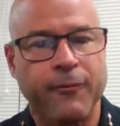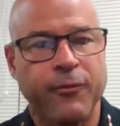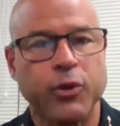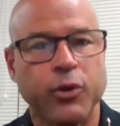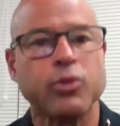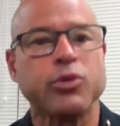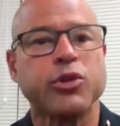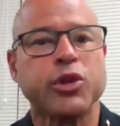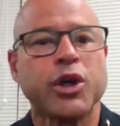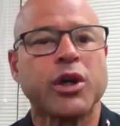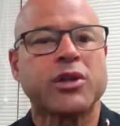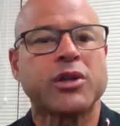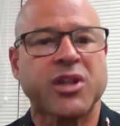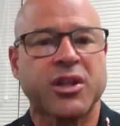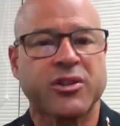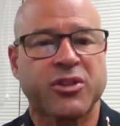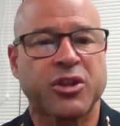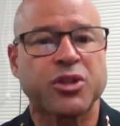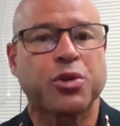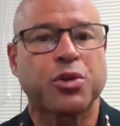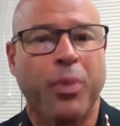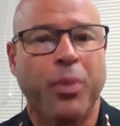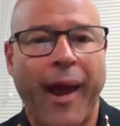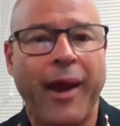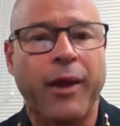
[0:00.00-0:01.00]
if you looked
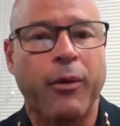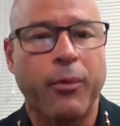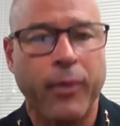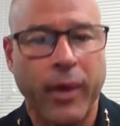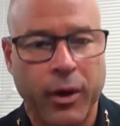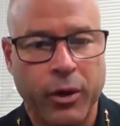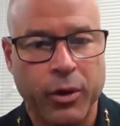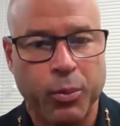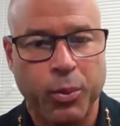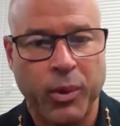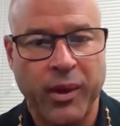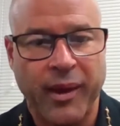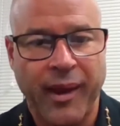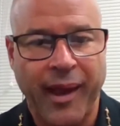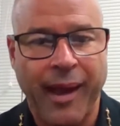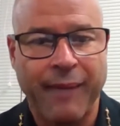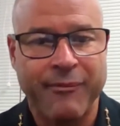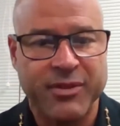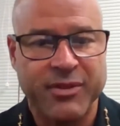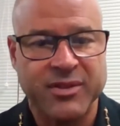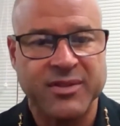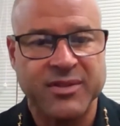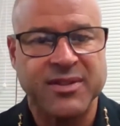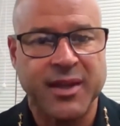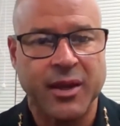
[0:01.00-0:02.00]
at the track record we
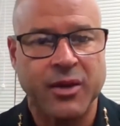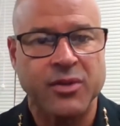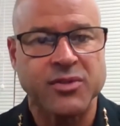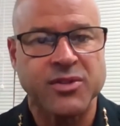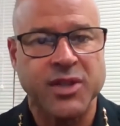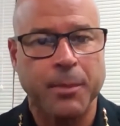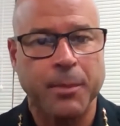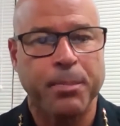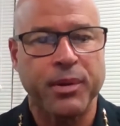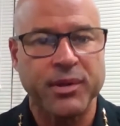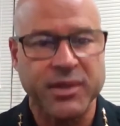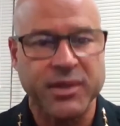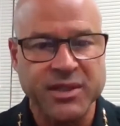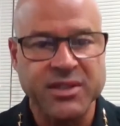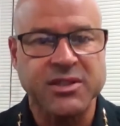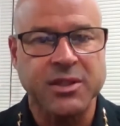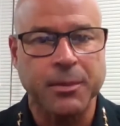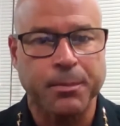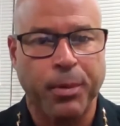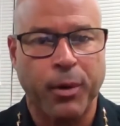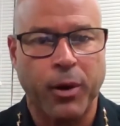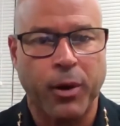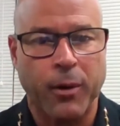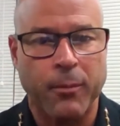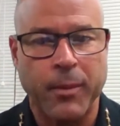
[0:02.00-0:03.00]
have at the San Jose
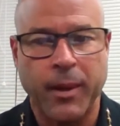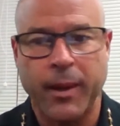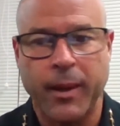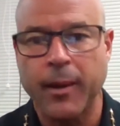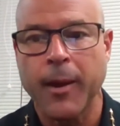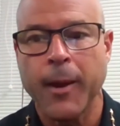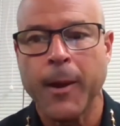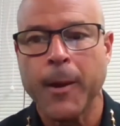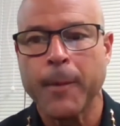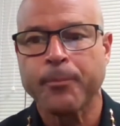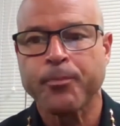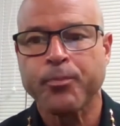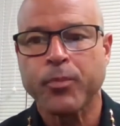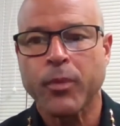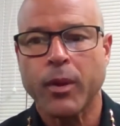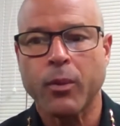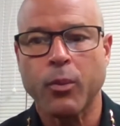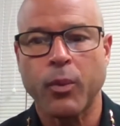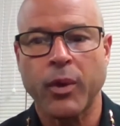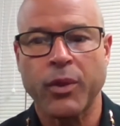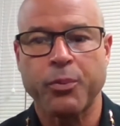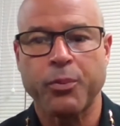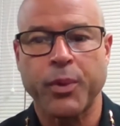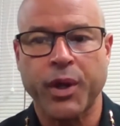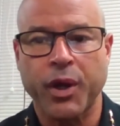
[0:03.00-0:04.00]
Police Department
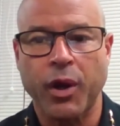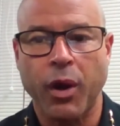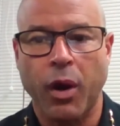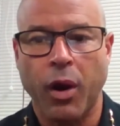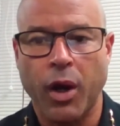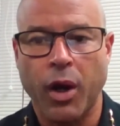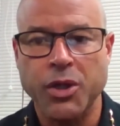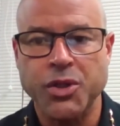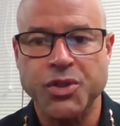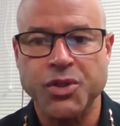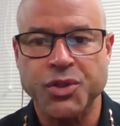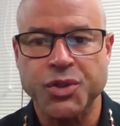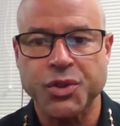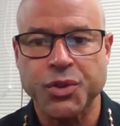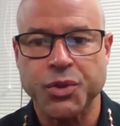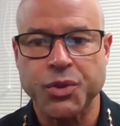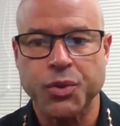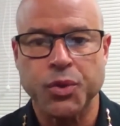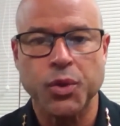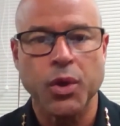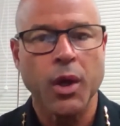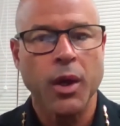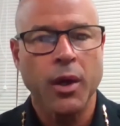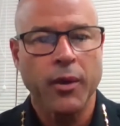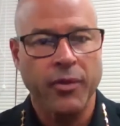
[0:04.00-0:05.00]
with regards
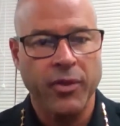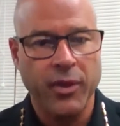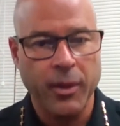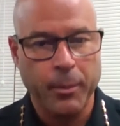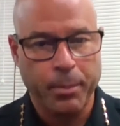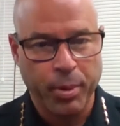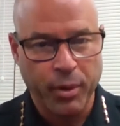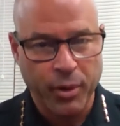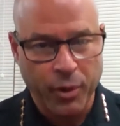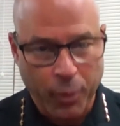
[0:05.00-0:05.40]
to the